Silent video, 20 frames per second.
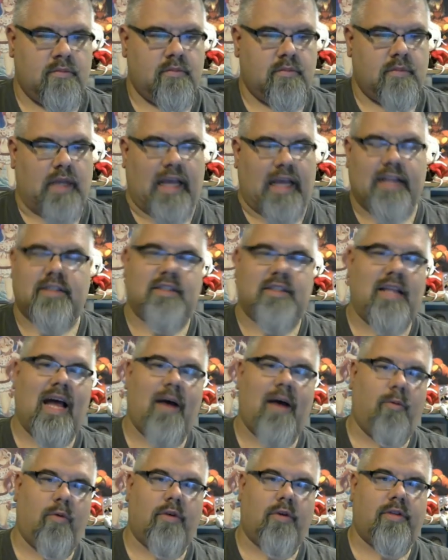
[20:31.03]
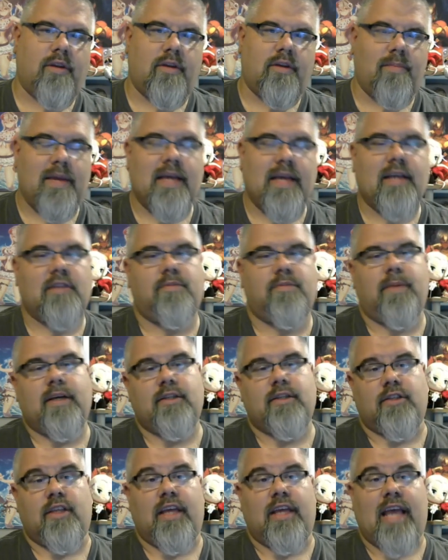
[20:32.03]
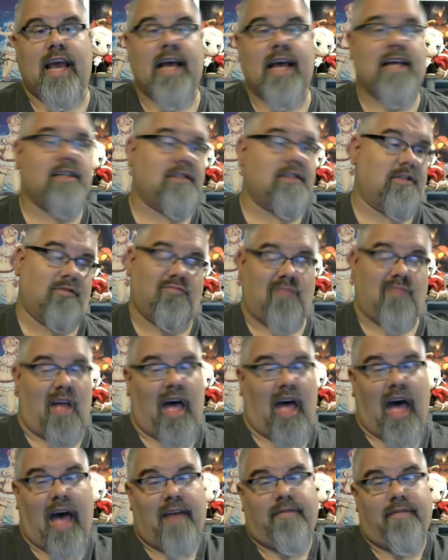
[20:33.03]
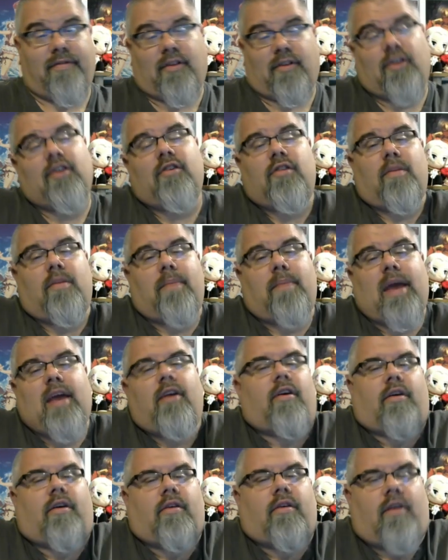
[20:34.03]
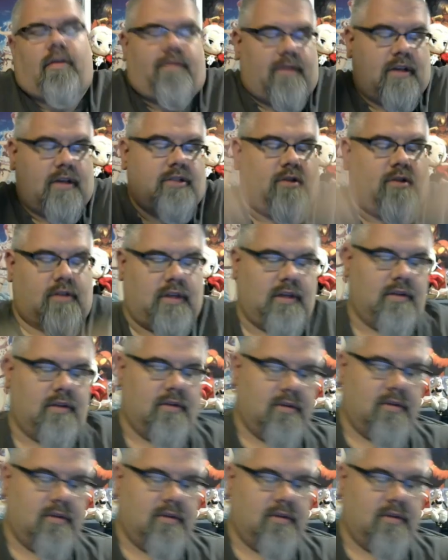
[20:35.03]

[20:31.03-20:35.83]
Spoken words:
It's not worth it to me, especially as I've cleared the banner officially.